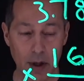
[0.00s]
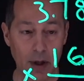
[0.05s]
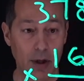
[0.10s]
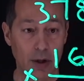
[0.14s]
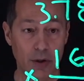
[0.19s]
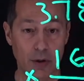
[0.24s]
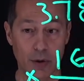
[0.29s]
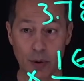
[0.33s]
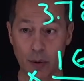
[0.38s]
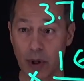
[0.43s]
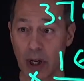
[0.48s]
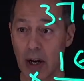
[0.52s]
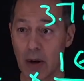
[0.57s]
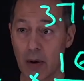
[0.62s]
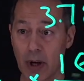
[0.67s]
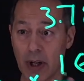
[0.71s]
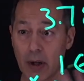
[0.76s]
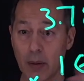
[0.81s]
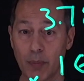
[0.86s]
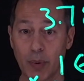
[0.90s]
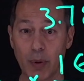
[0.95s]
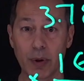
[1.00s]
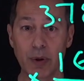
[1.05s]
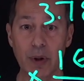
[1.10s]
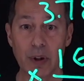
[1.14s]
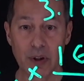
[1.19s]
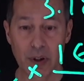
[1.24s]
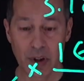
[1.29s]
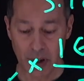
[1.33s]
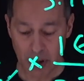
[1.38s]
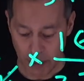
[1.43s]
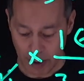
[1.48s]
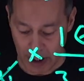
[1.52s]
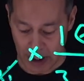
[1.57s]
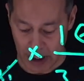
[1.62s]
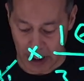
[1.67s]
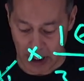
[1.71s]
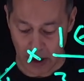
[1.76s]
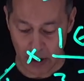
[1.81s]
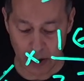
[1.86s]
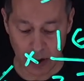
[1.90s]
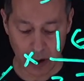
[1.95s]
So now I could put this into my
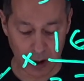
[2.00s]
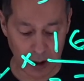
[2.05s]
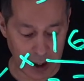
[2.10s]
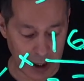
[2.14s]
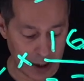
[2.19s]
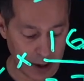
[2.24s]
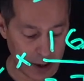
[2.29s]
calculator